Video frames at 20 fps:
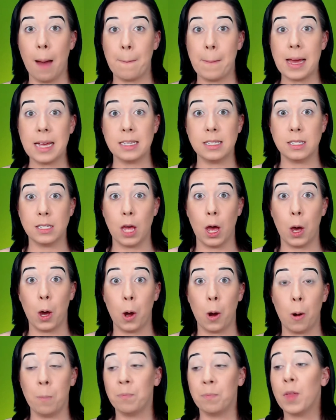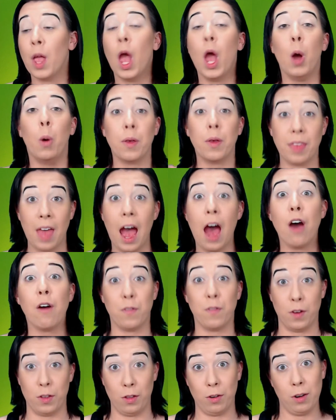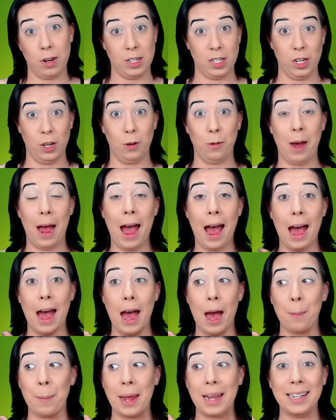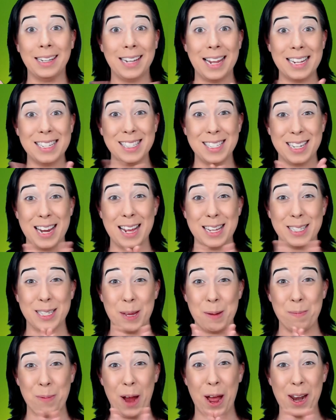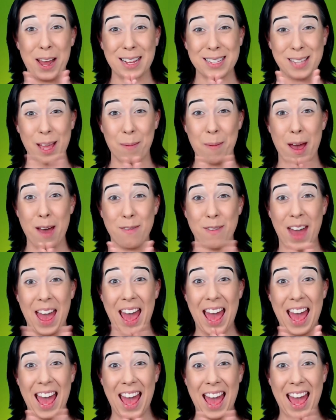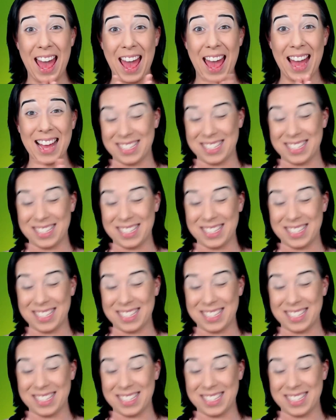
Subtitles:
So without further ado, let's test the product on my face.